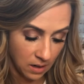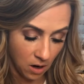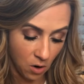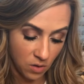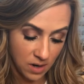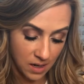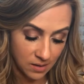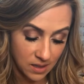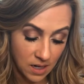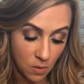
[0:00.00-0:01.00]
the next
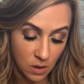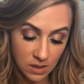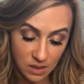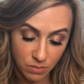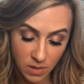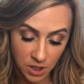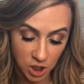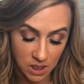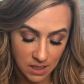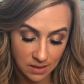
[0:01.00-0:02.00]
thing I wanted to
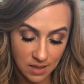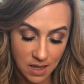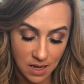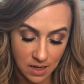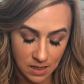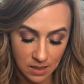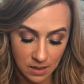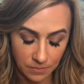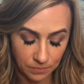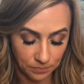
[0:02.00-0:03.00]
mention is the
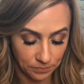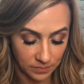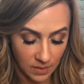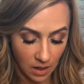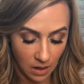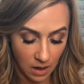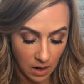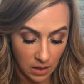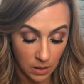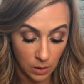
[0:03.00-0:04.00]

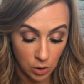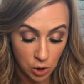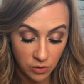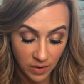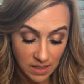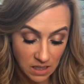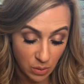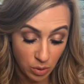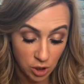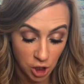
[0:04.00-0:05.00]
Too Faced
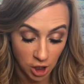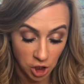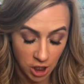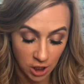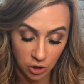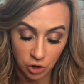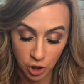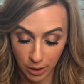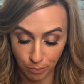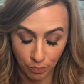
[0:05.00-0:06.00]
Lip Injection
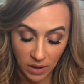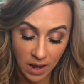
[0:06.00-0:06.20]
Extreme.